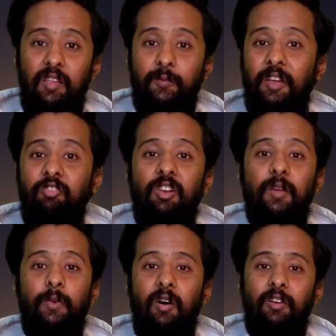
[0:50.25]

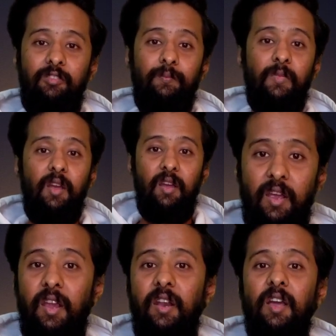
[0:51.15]
especially because
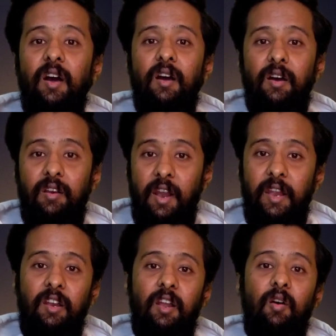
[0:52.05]
india
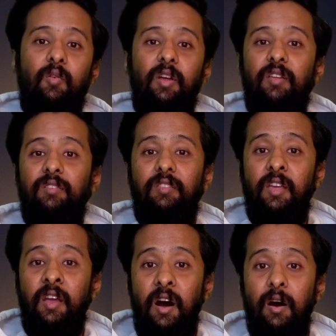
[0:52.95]
right now is
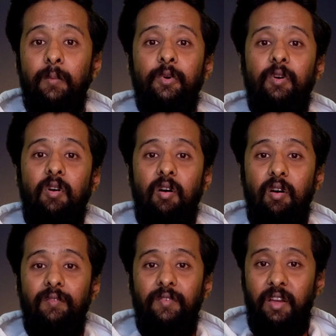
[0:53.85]
the hub
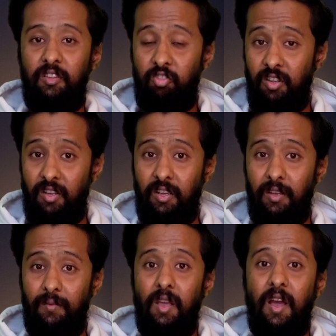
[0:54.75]
of engineering
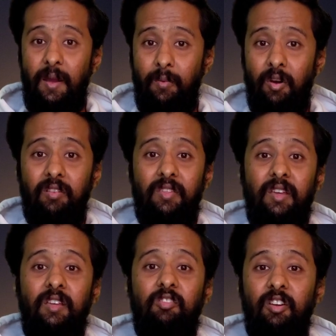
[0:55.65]
i'm not
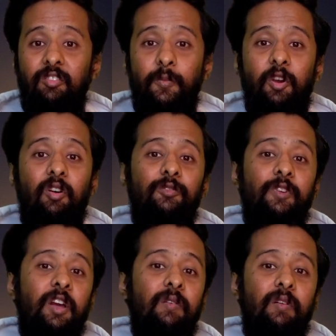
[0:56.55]
saying just because
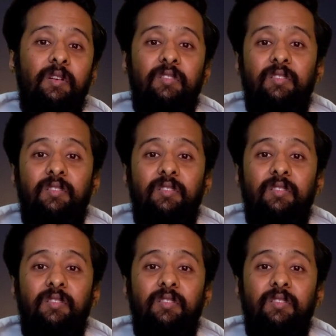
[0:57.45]
we have our